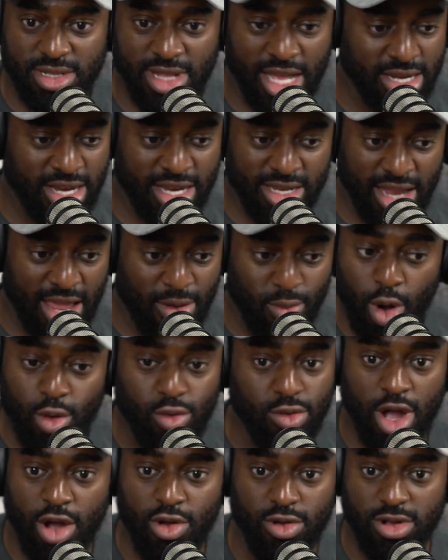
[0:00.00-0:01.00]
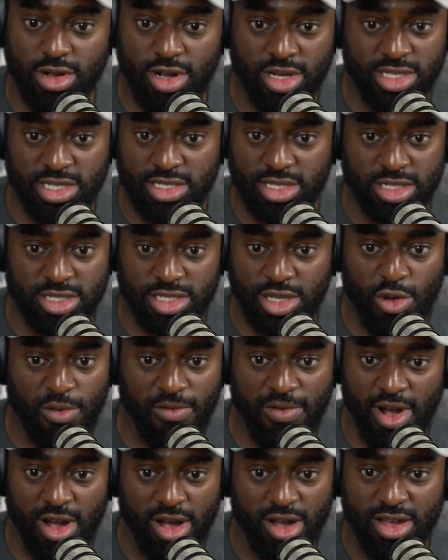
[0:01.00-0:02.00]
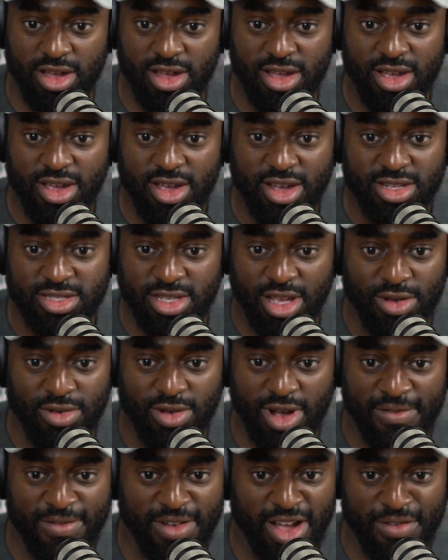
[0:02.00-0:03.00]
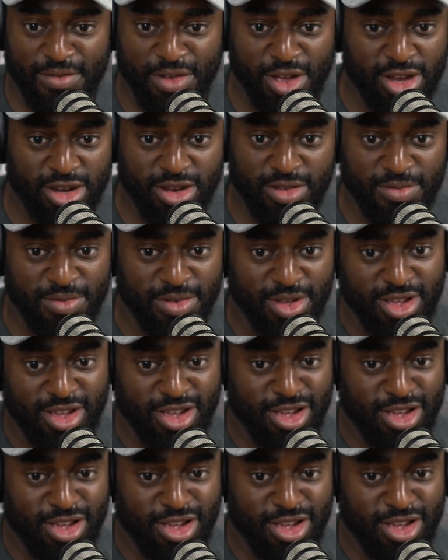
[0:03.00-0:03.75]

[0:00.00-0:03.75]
Like they won't go because it's just so far. So I've heard of.